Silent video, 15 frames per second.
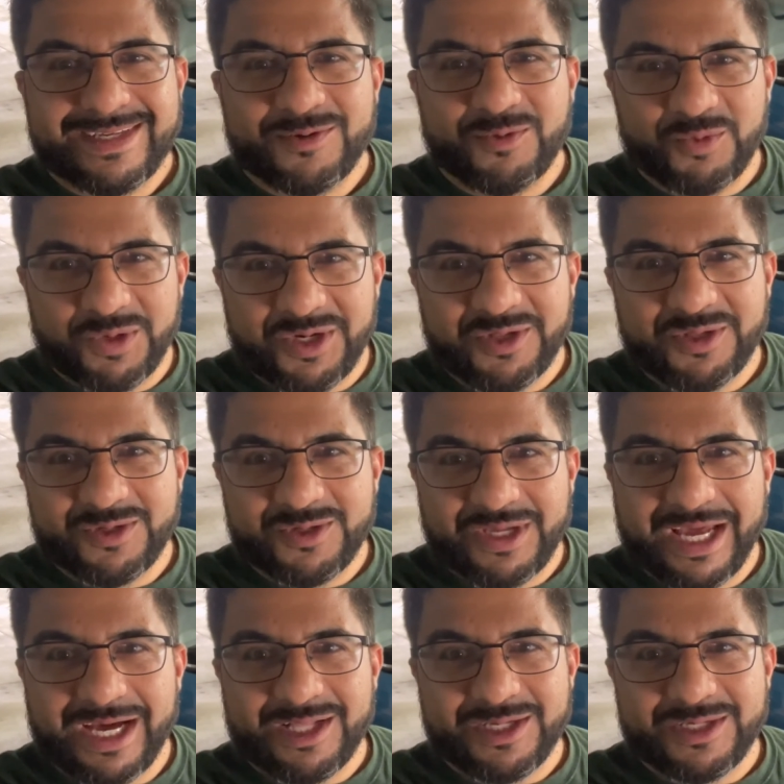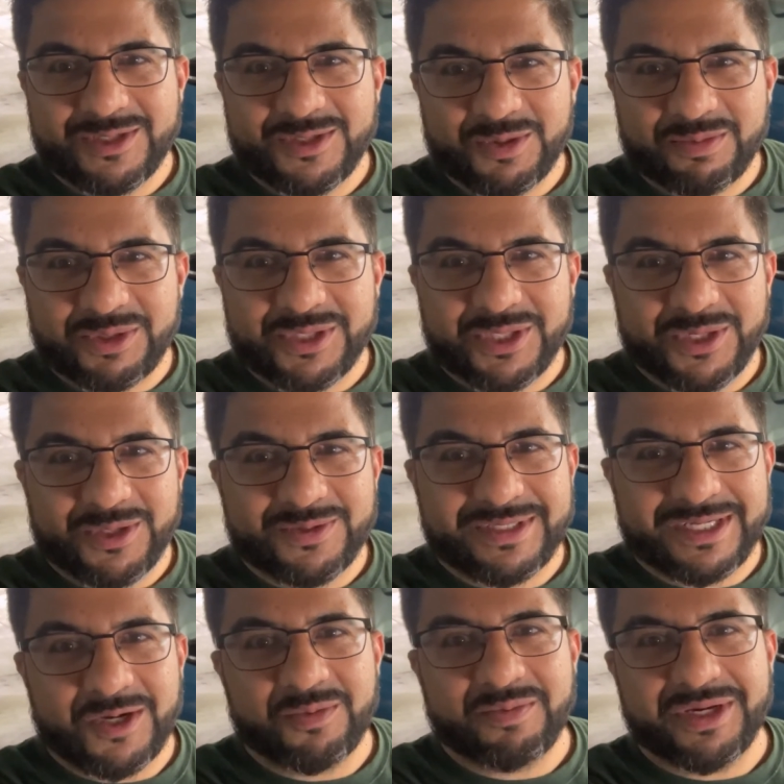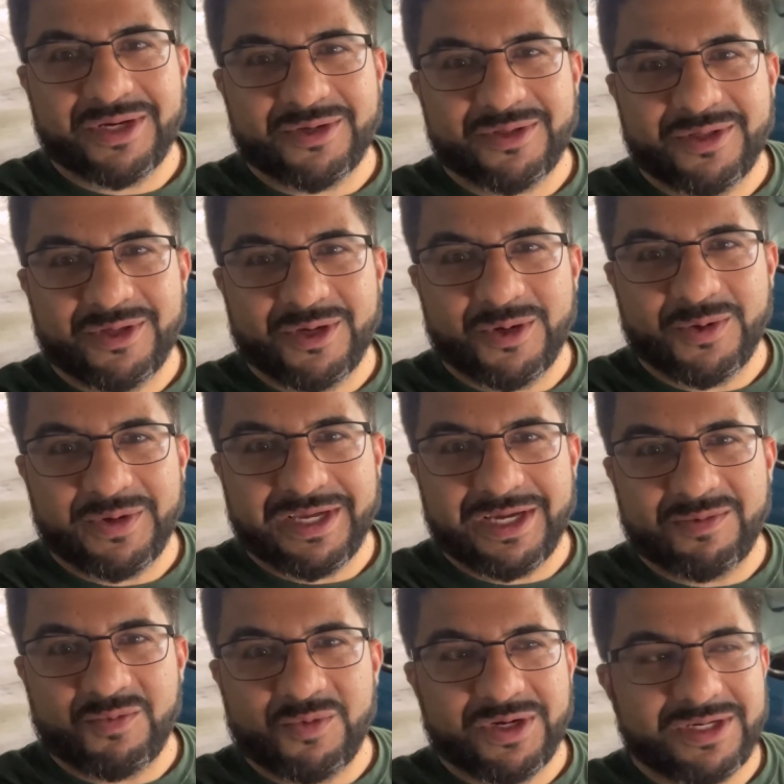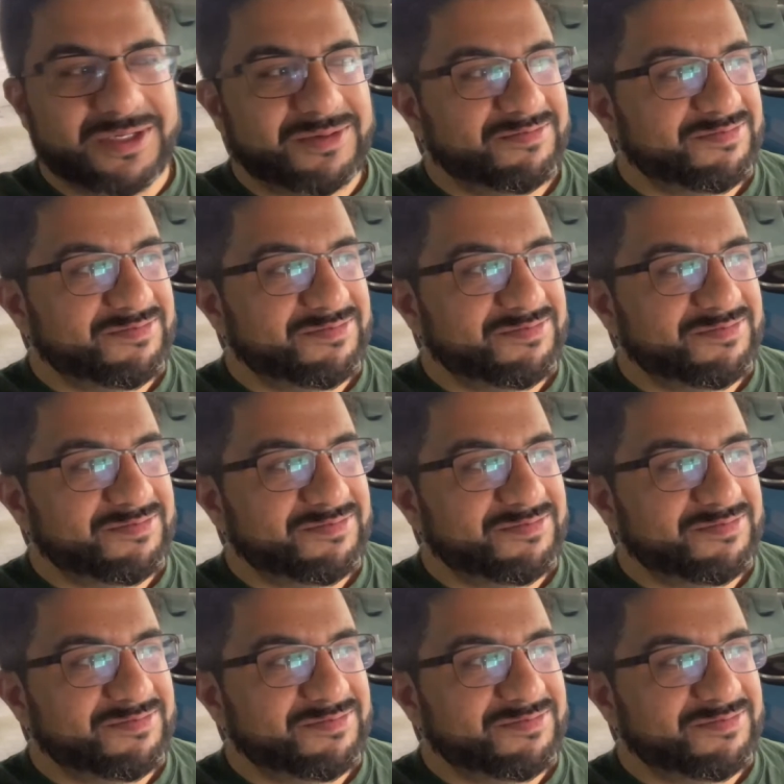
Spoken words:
will this hella SuperTone sound better than the OEM one?